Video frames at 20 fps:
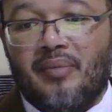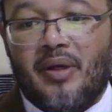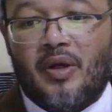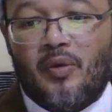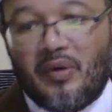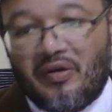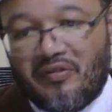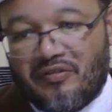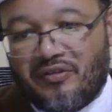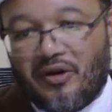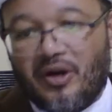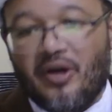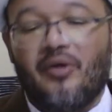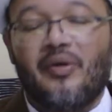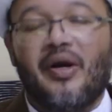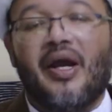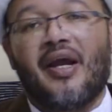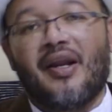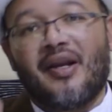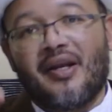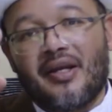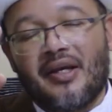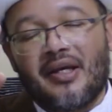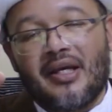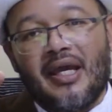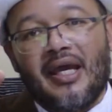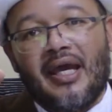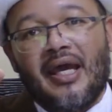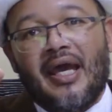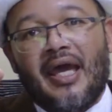May we follow
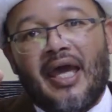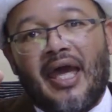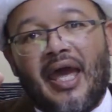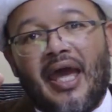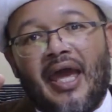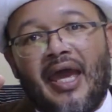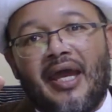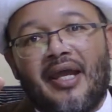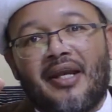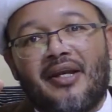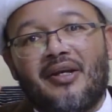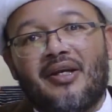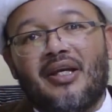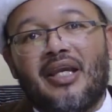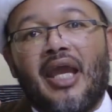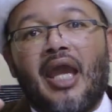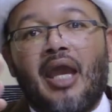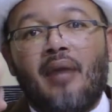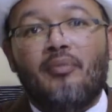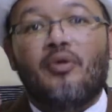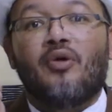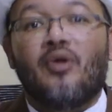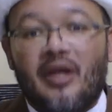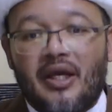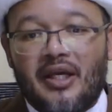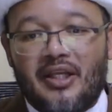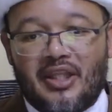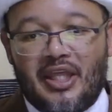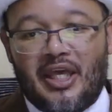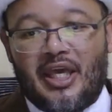and, and
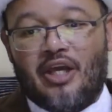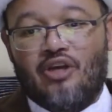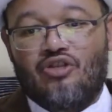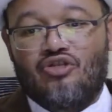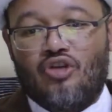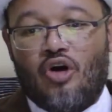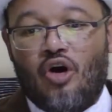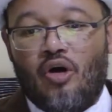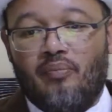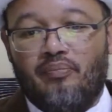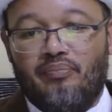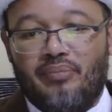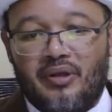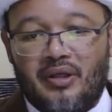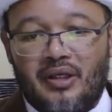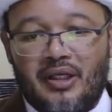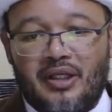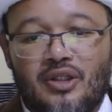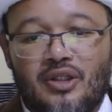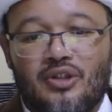emulate their example.